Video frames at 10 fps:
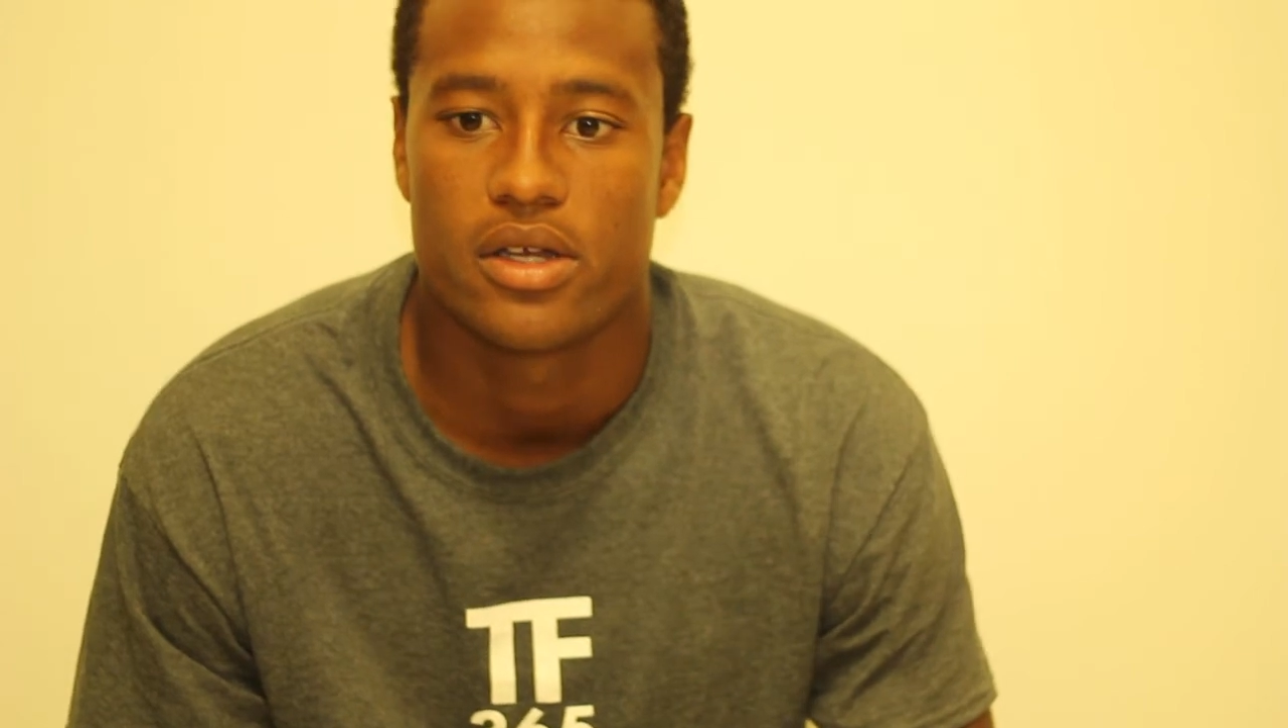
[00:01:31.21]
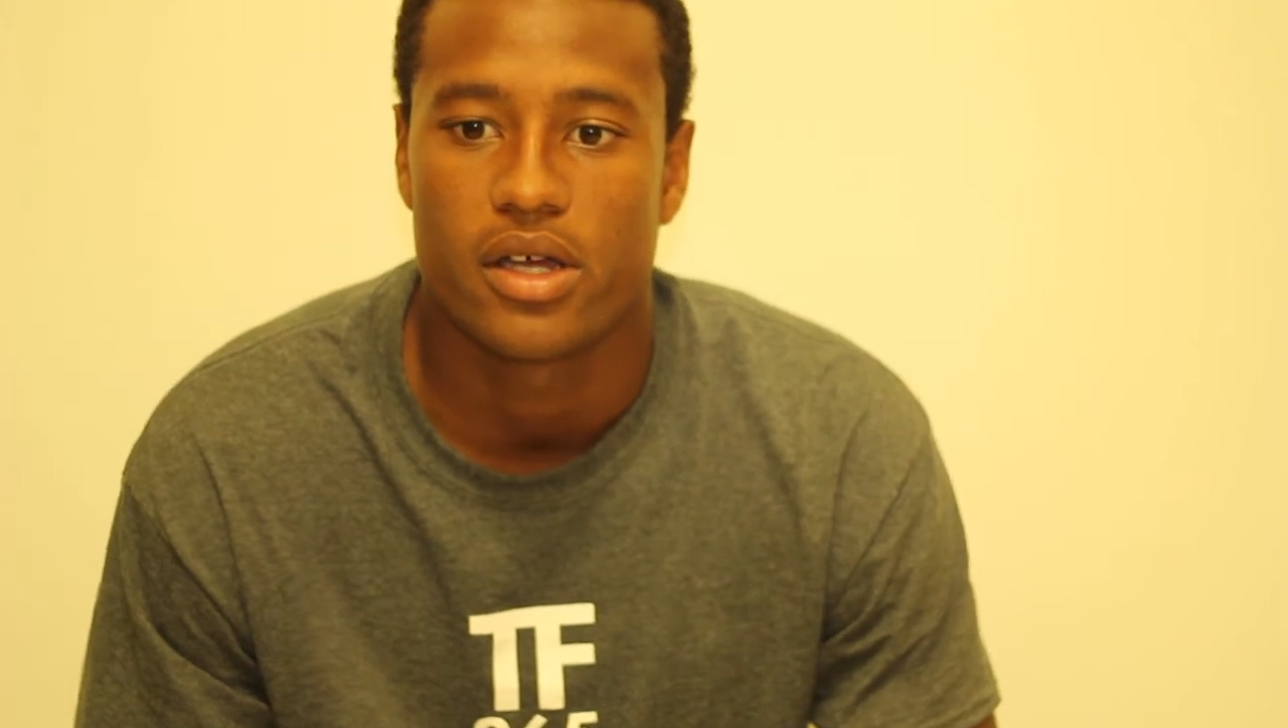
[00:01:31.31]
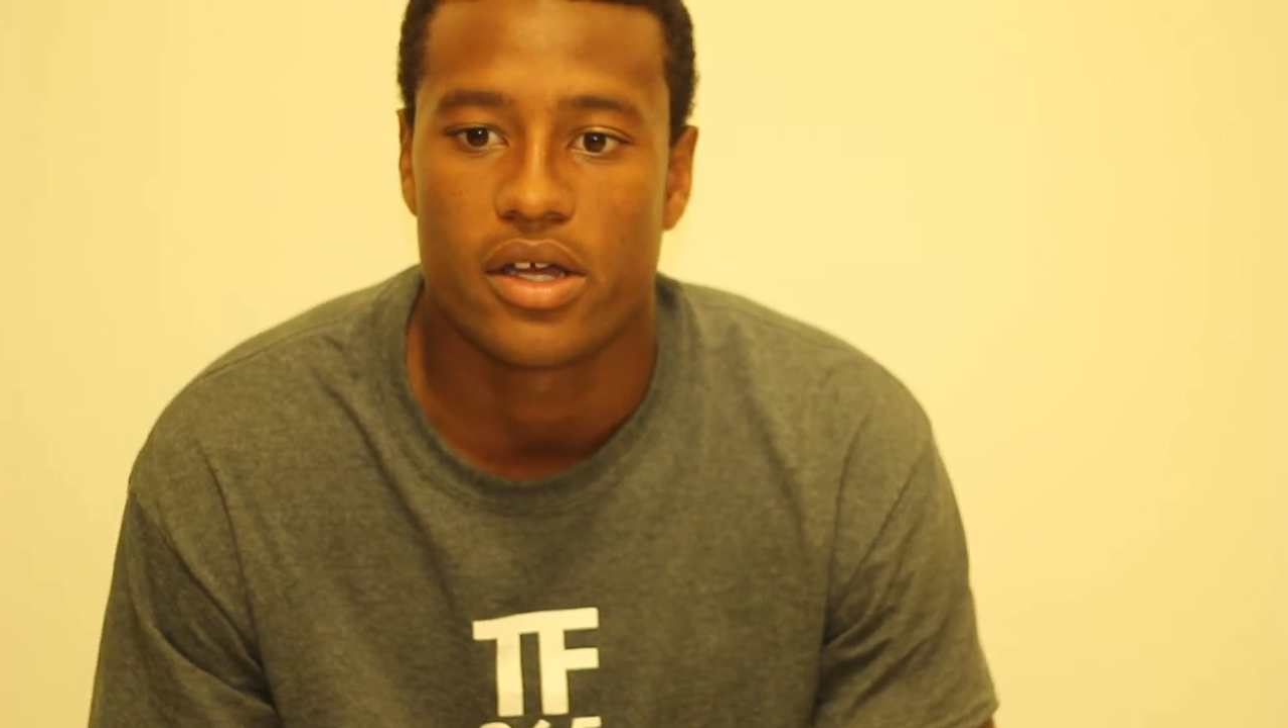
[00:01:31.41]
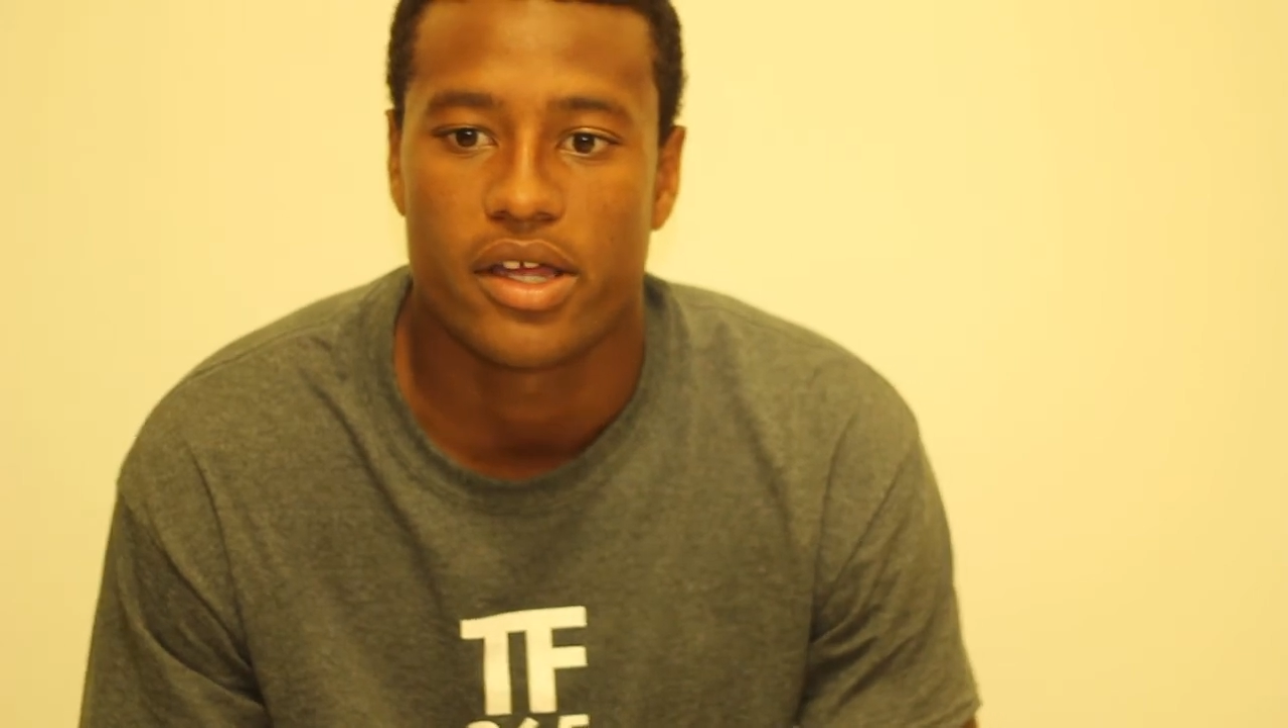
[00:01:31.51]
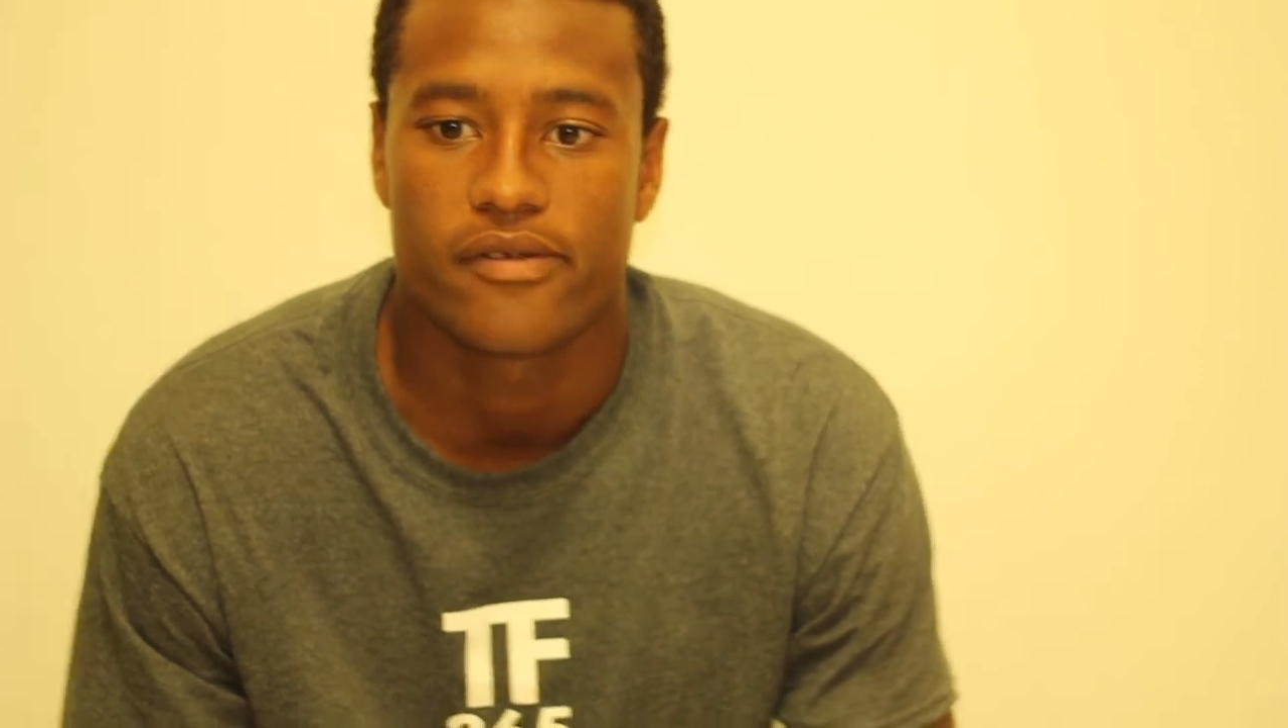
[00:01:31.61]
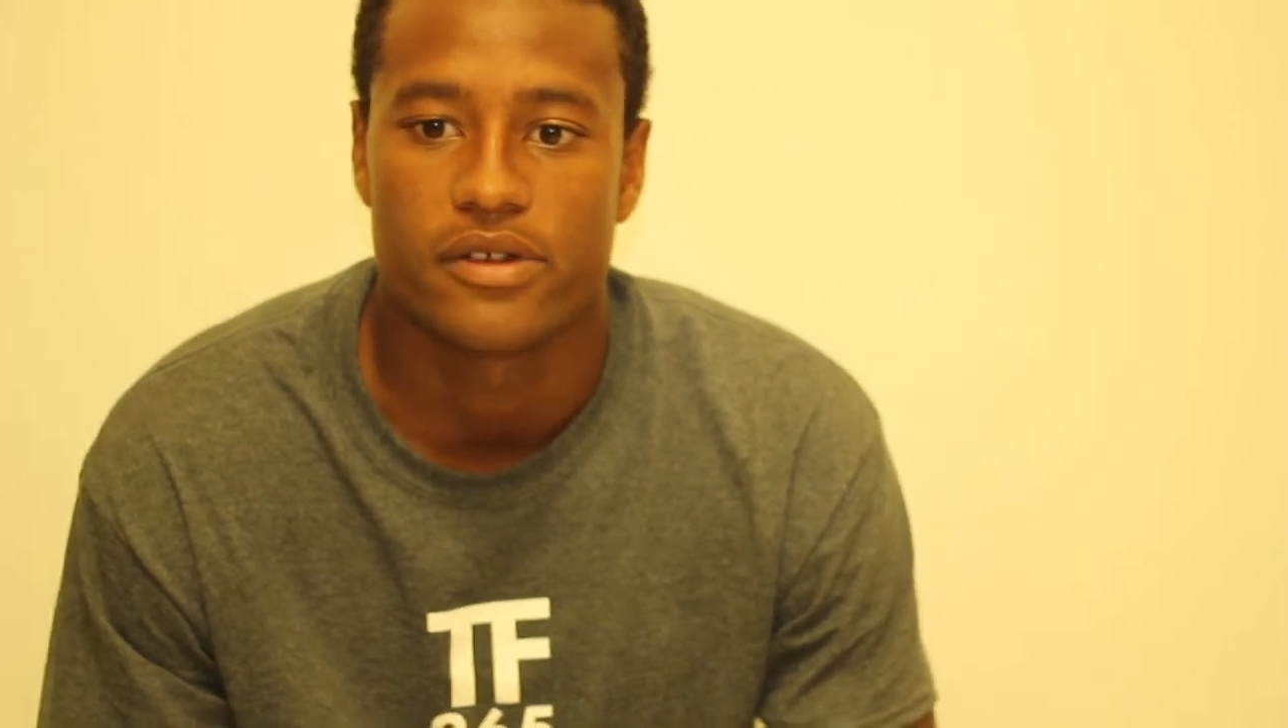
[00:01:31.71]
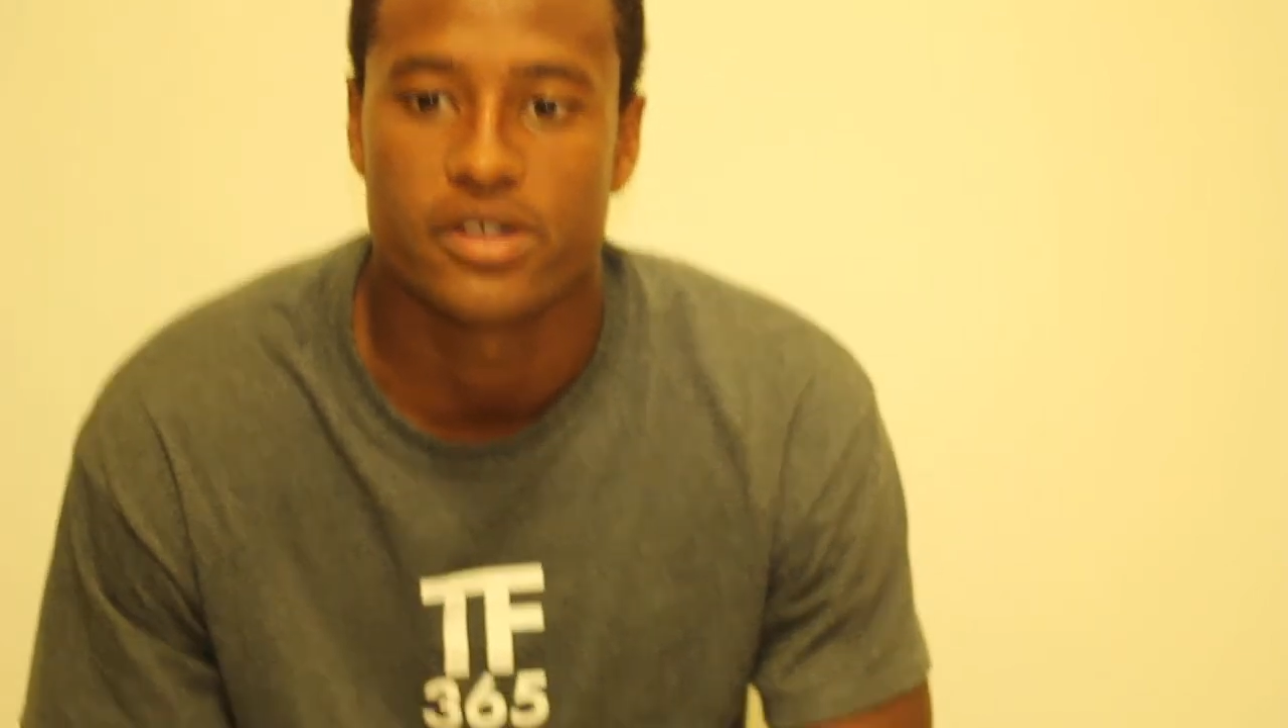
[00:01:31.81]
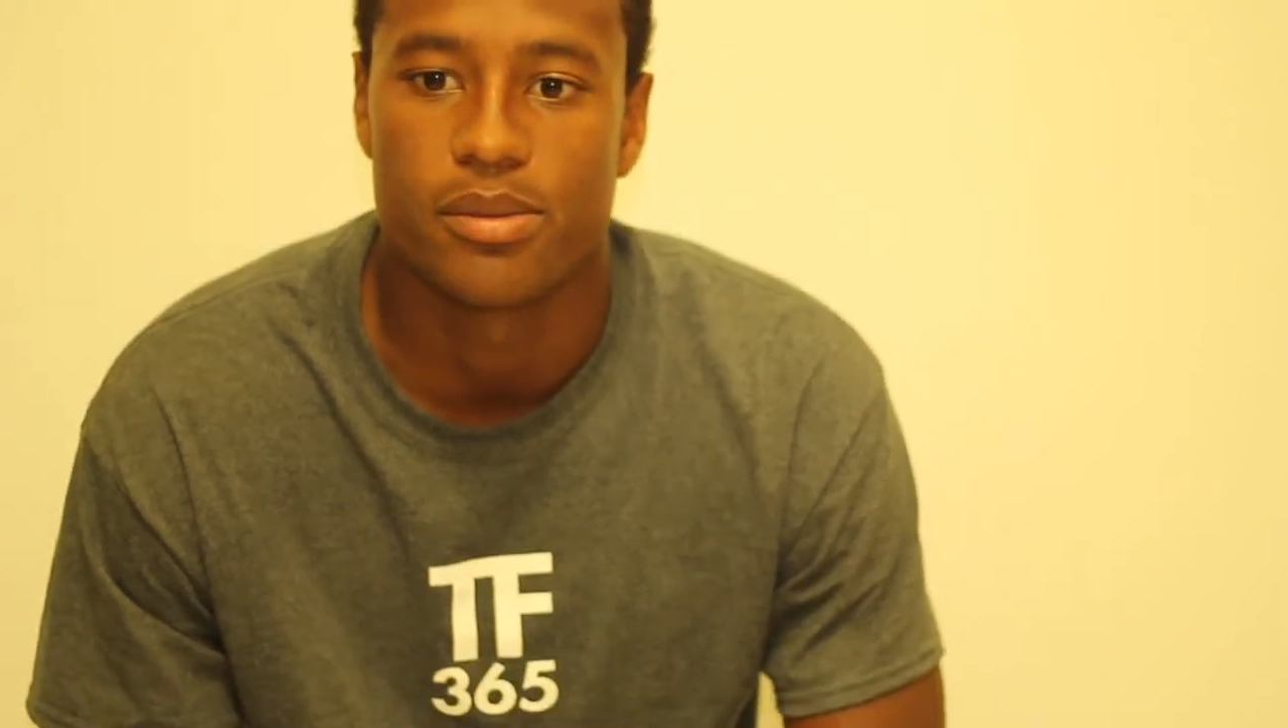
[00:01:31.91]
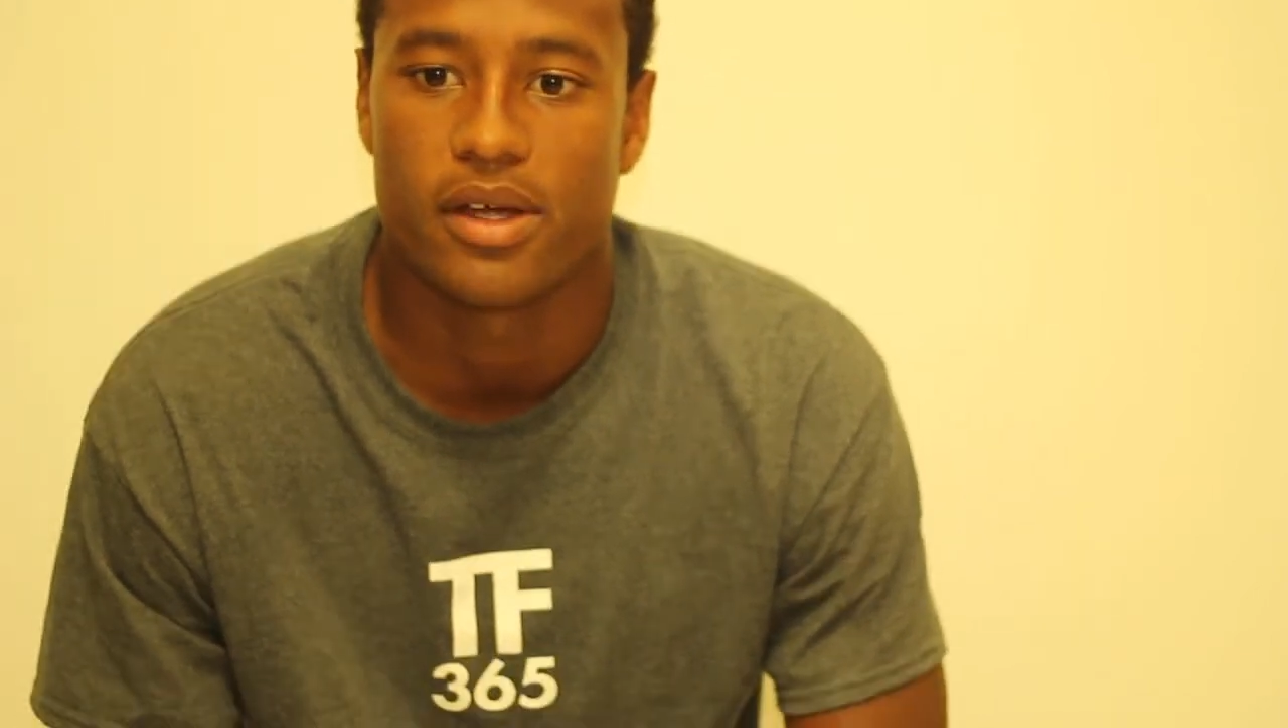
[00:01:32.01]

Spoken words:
You have to lead